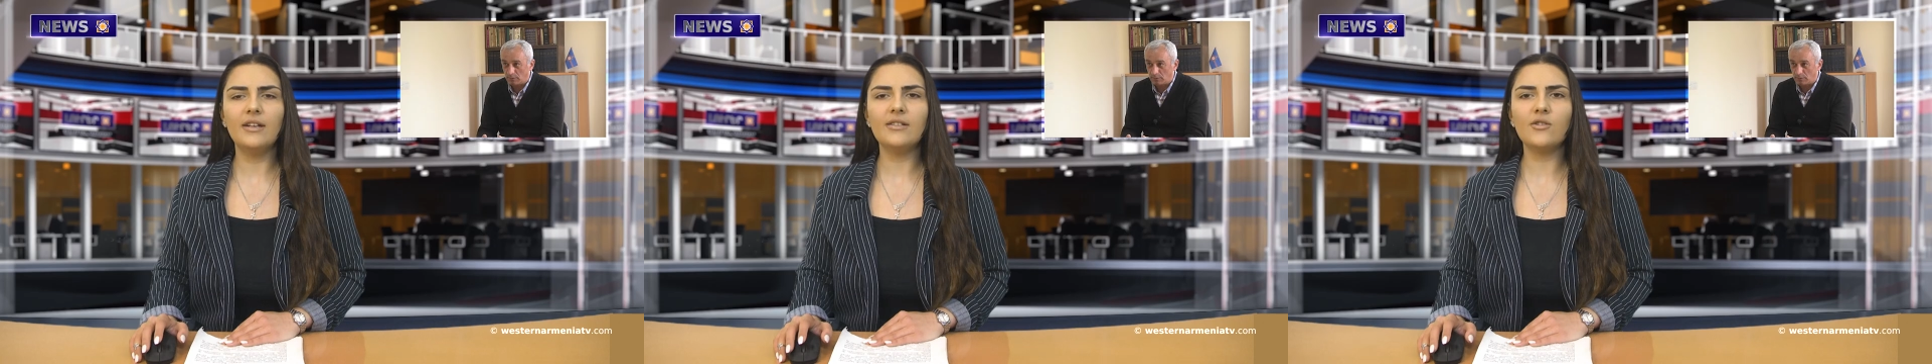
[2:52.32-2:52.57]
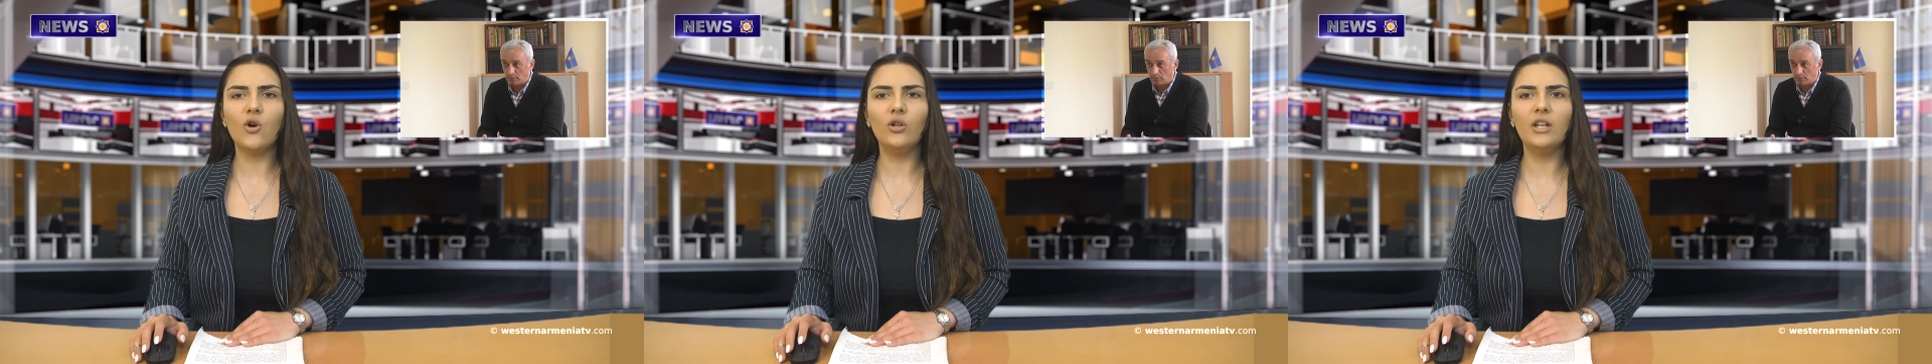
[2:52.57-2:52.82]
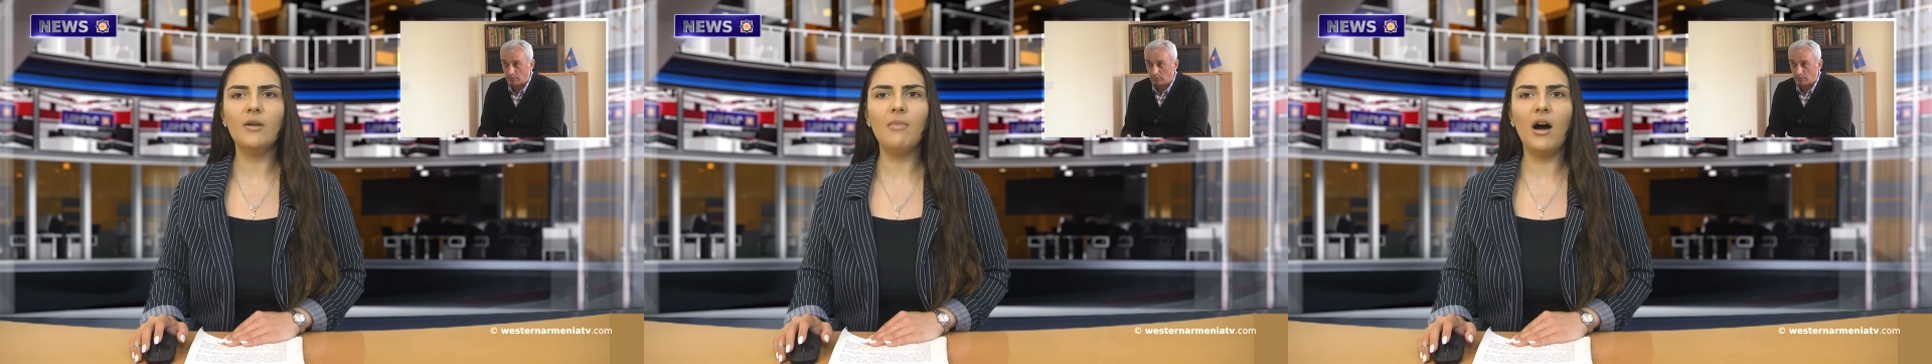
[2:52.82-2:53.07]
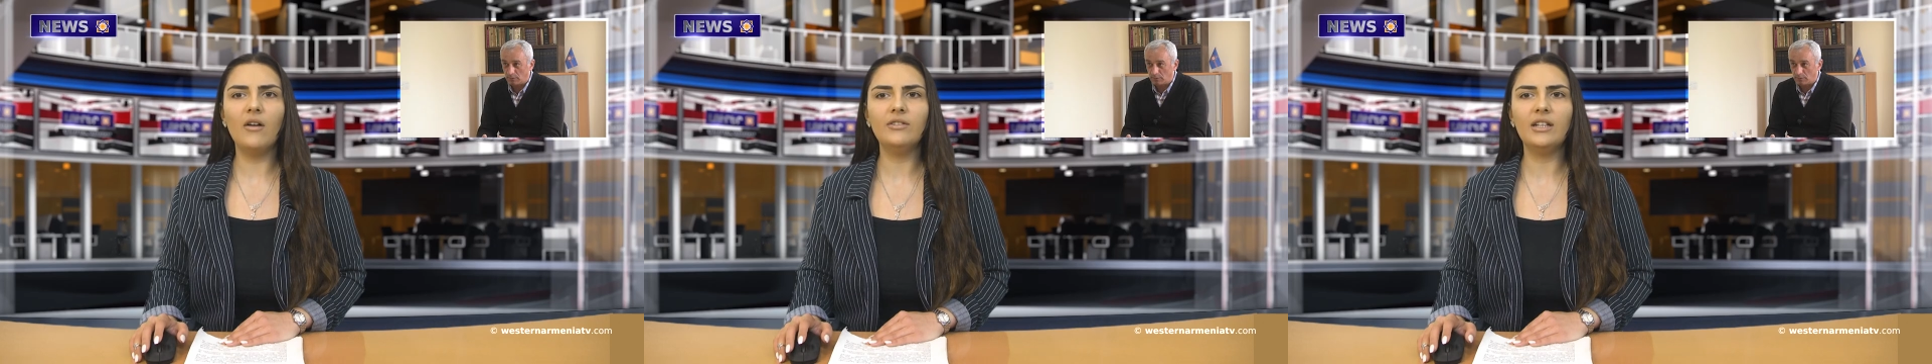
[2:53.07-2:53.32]
It is only
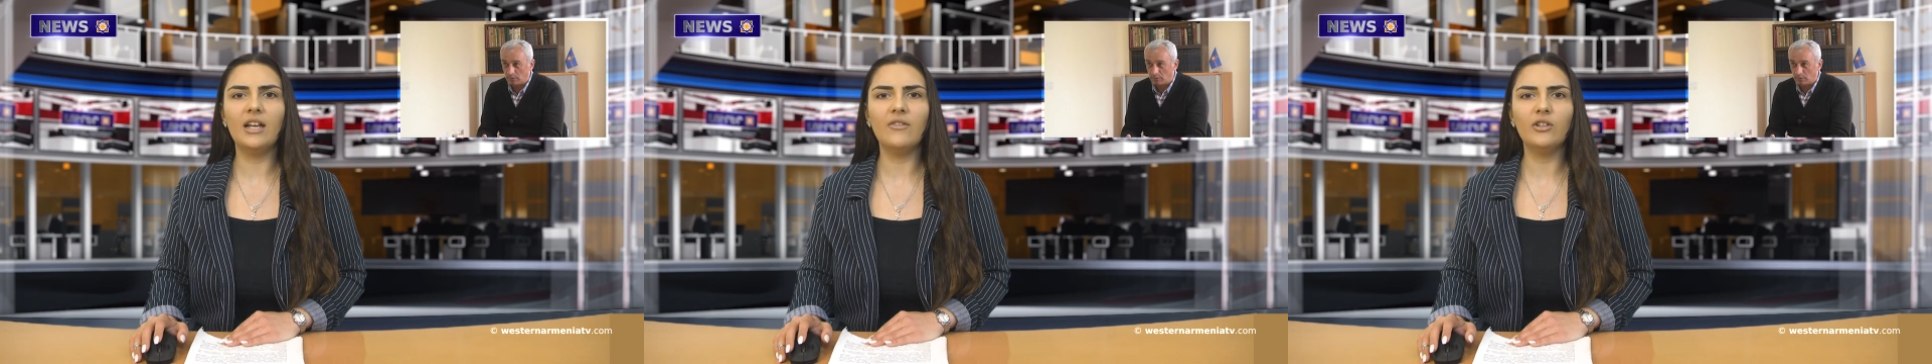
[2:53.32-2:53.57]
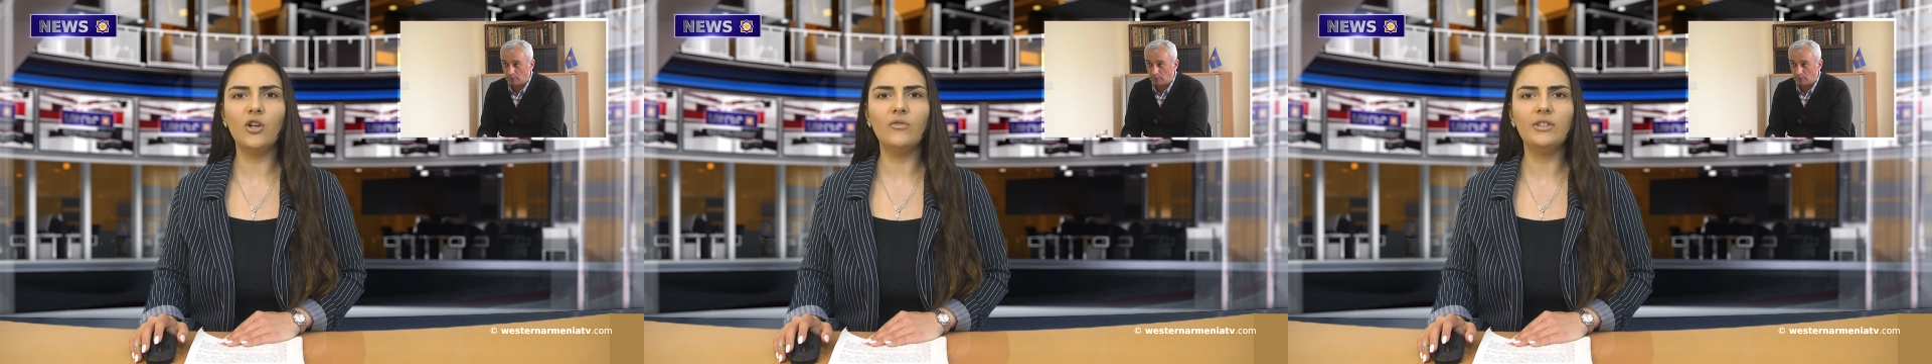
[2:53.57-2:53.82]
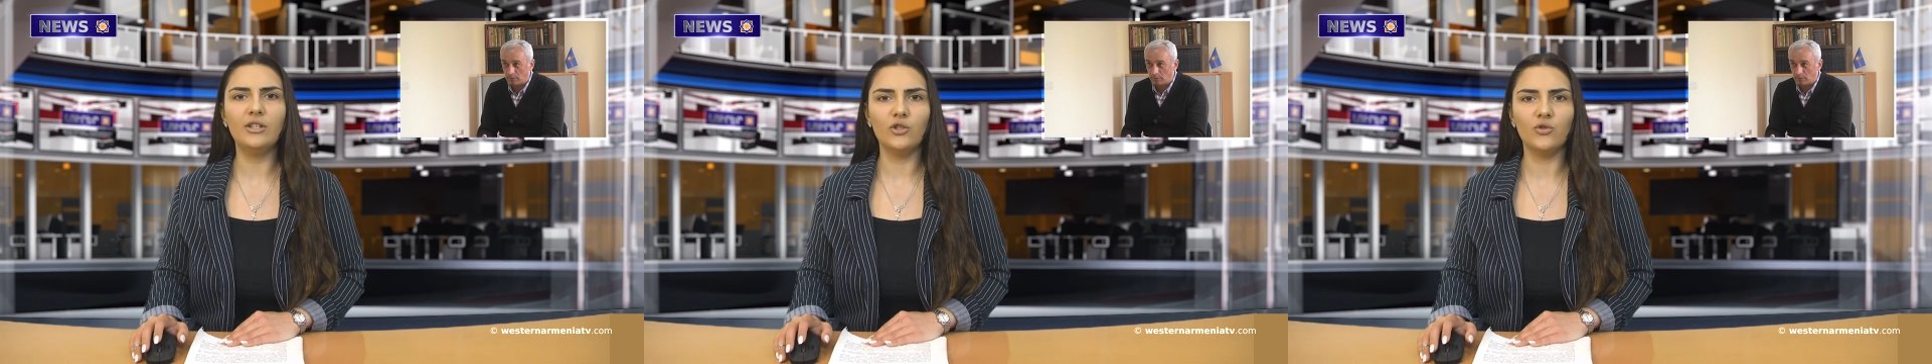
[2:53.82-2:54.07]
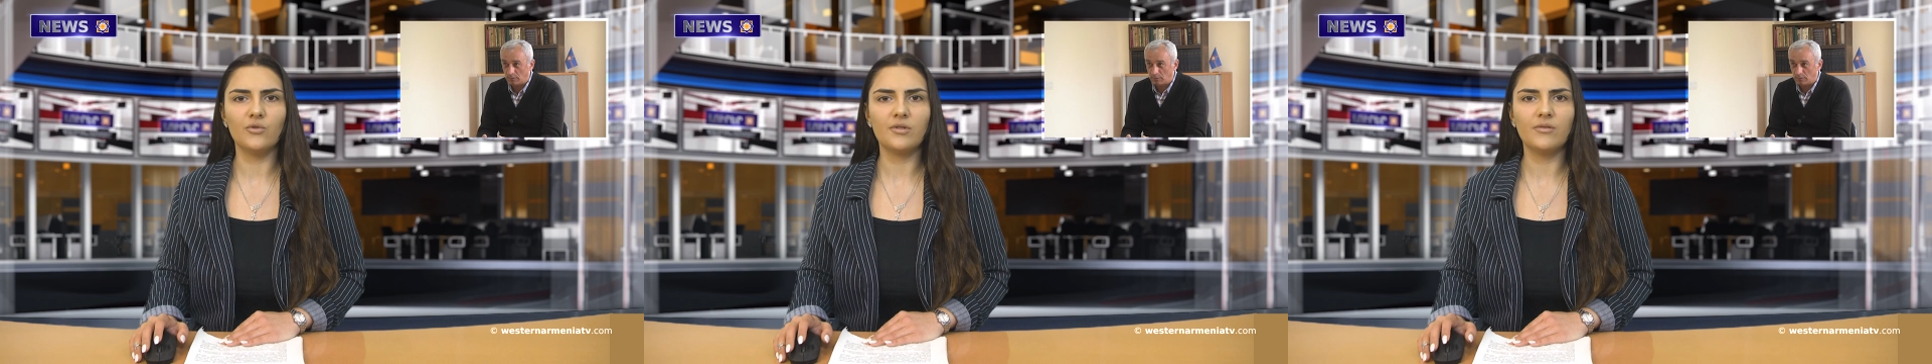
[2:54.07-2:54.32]
above the level of the
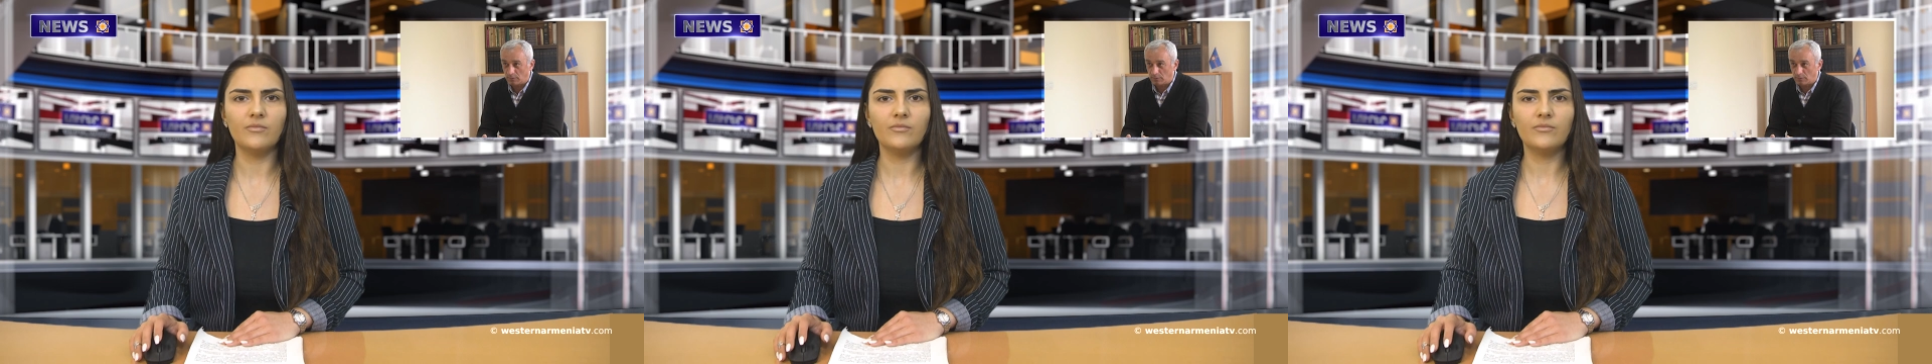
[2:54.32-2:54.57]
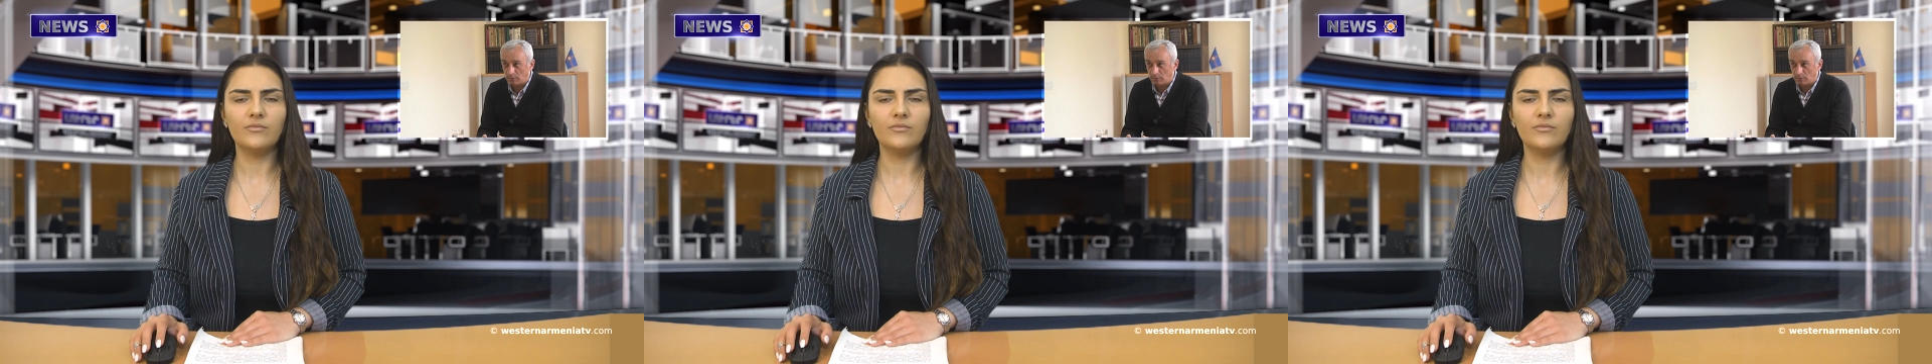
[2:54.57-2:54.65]
news.